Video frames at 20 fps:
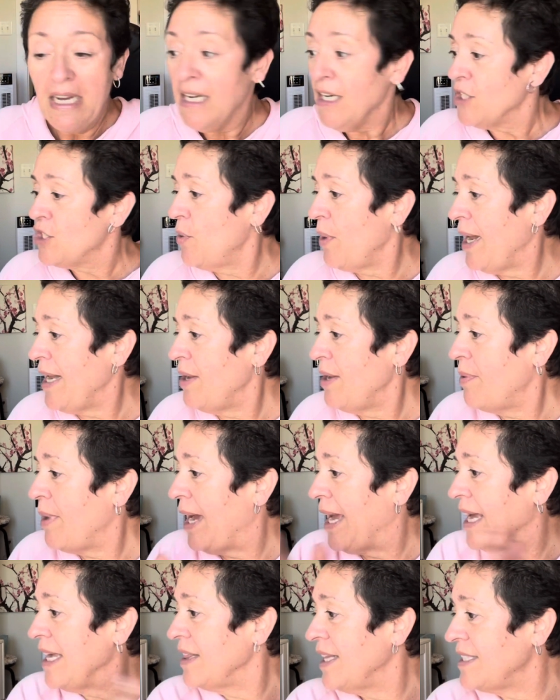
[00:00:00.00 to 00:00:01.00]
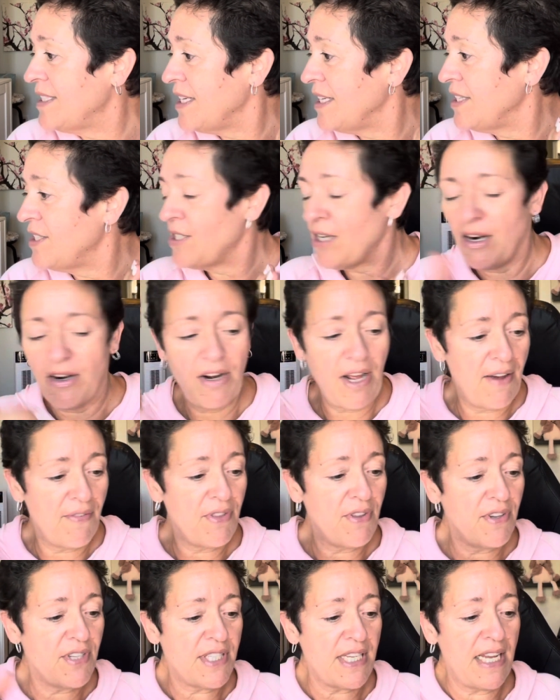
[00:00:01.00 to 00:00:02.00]
So anyway, let's get started. I have
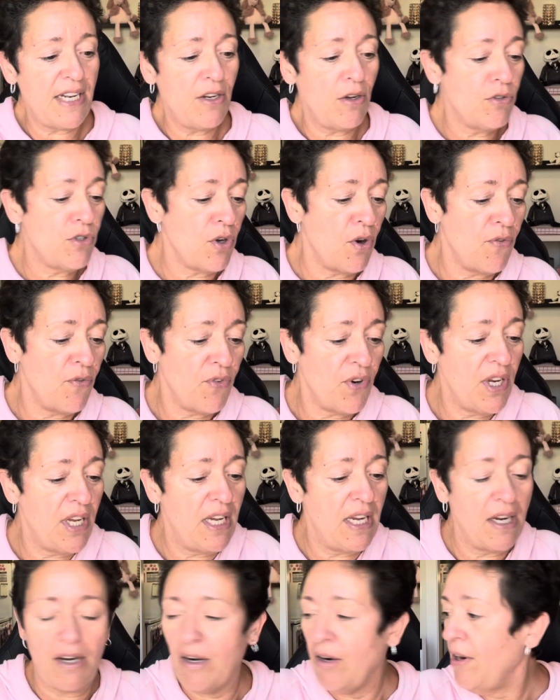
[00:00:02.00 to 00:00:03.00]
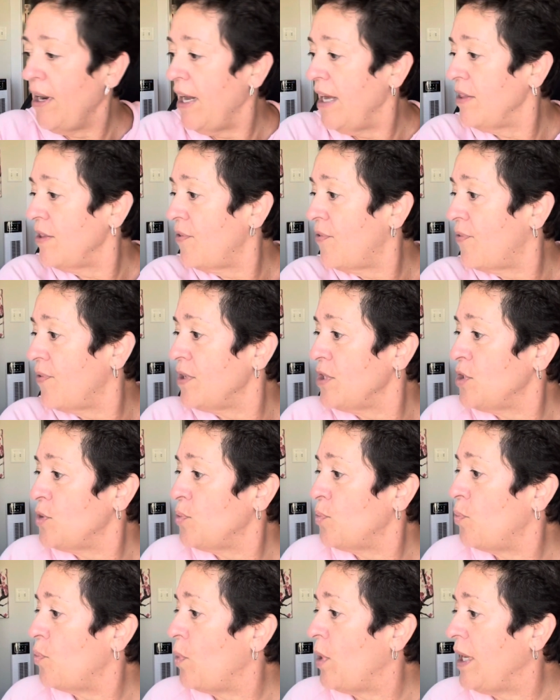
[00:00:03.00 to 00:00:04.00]
the scent notes over here and the first
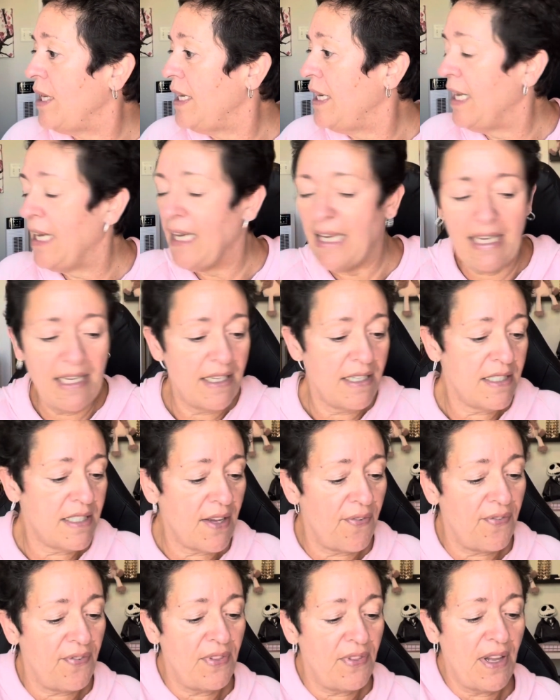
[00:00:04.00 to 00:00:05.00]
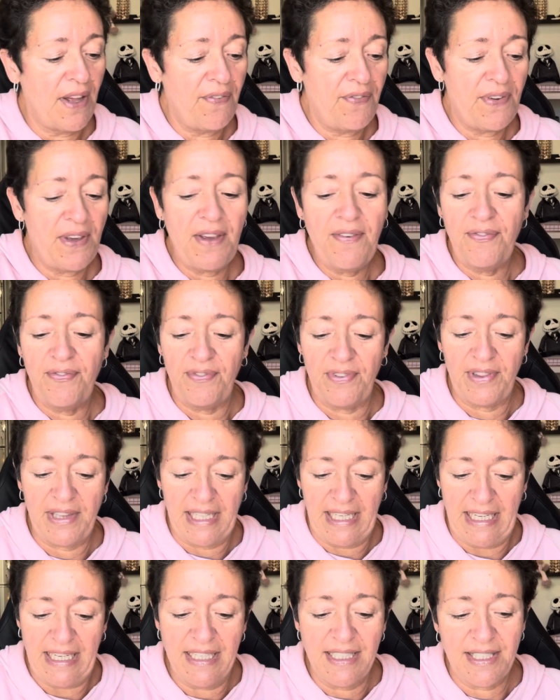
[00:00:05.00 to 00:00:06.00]
one is Fluffy
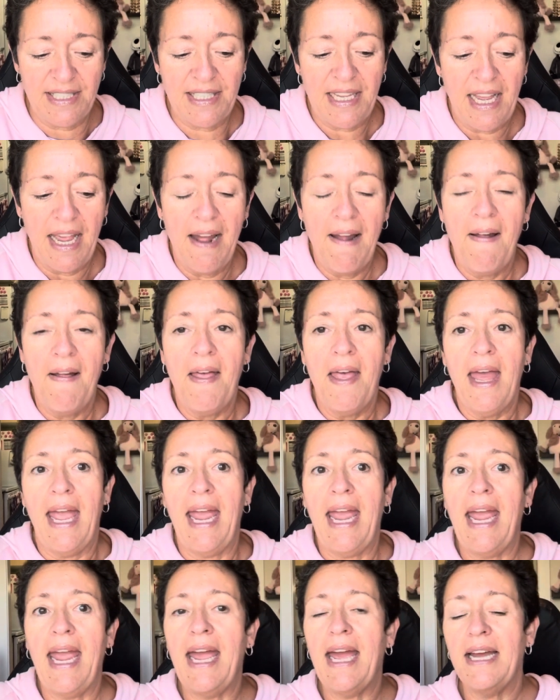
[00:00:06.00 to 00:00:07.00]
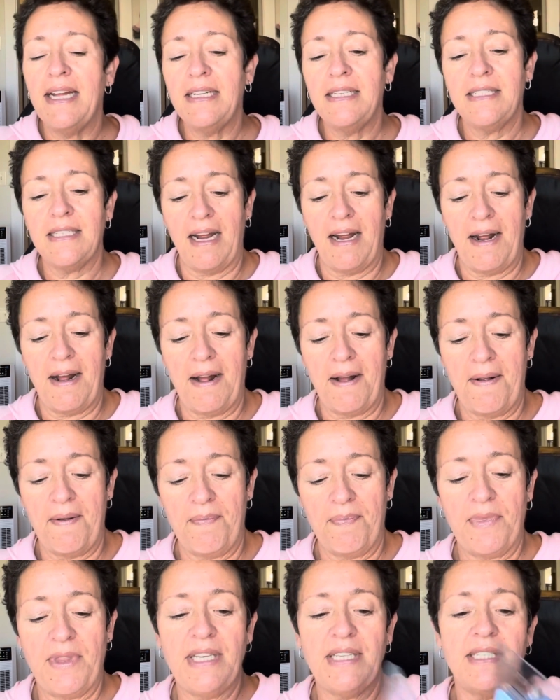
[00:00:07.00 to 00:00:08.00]
Fleece. And
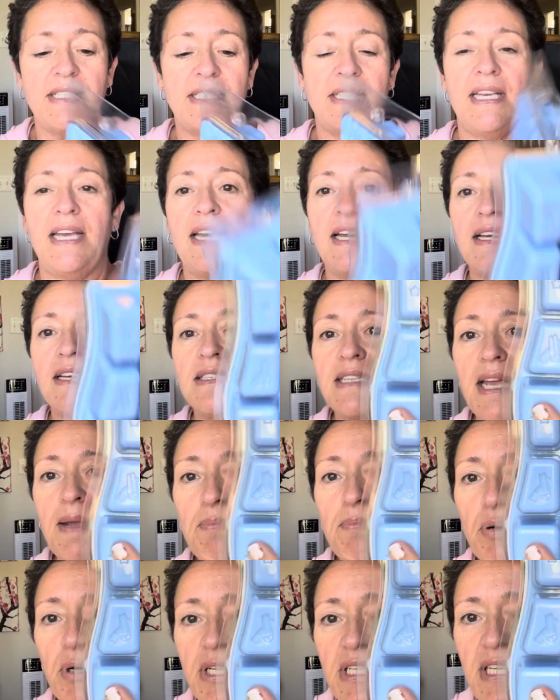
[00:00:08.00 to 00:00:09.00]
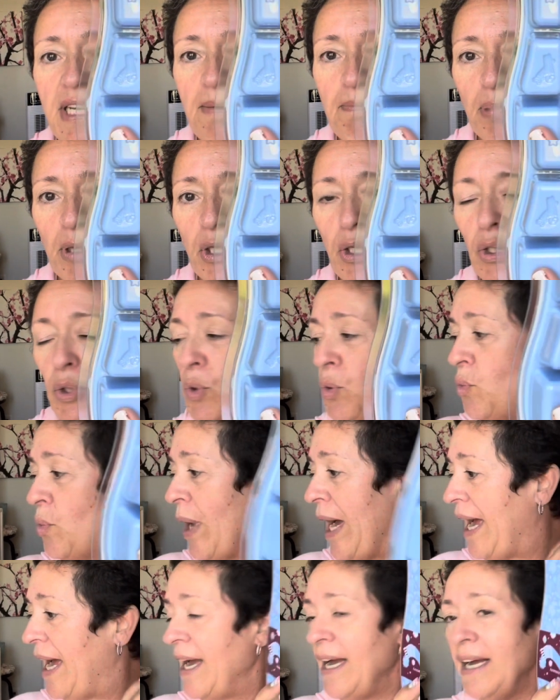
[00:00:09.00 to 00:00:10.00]
um, this is a pretty blue
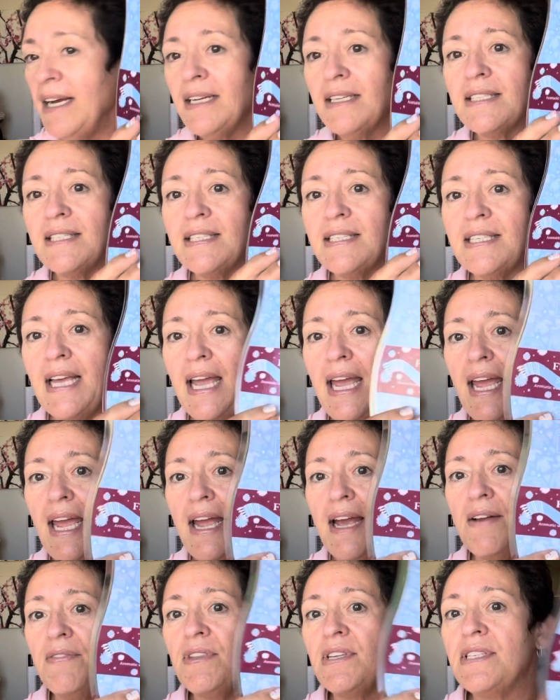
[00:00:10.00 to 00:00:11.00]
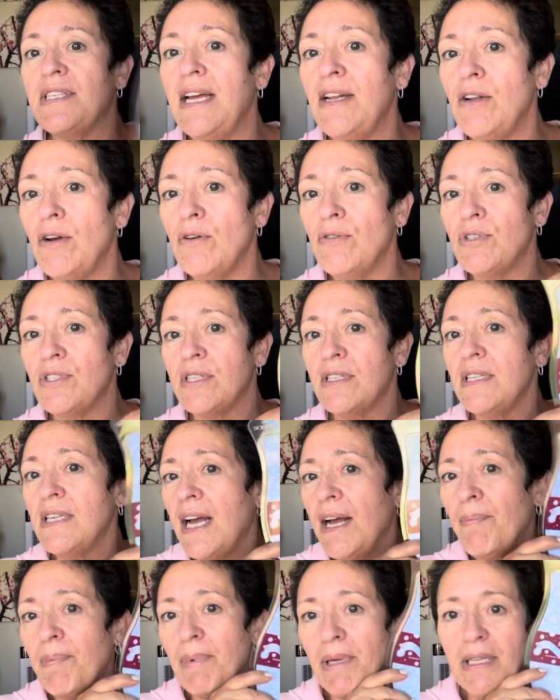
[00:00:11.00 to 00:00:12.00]
wax and the scent notes, look
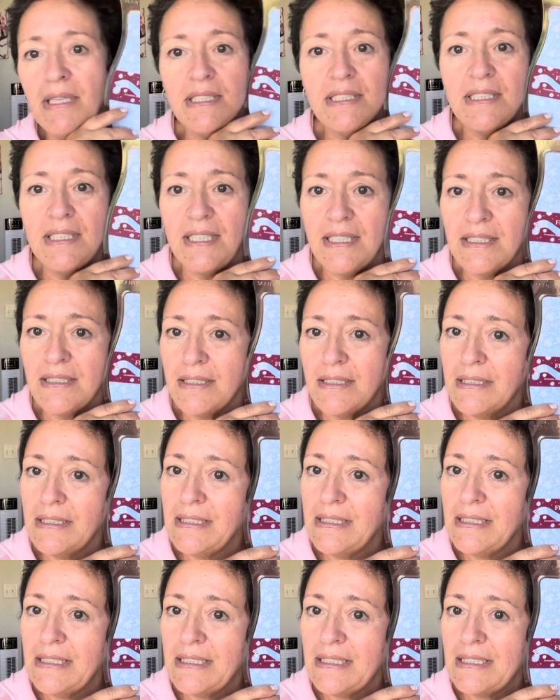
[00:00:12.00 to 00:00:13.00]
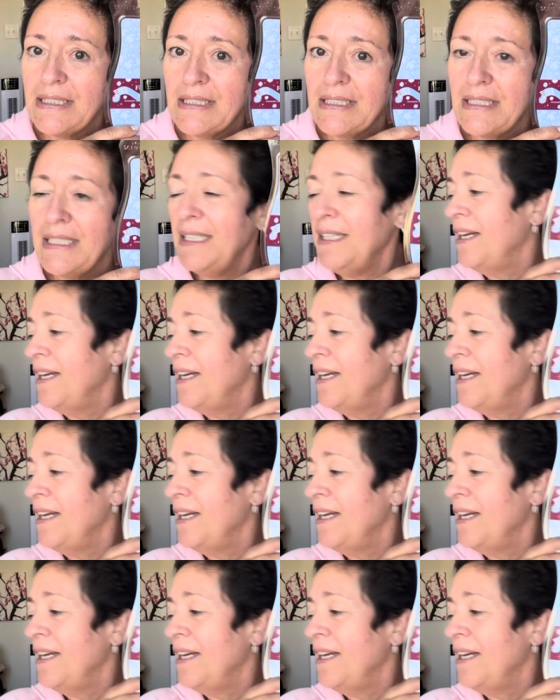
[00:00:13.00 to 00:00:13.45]
how big this is. Mm-hmm.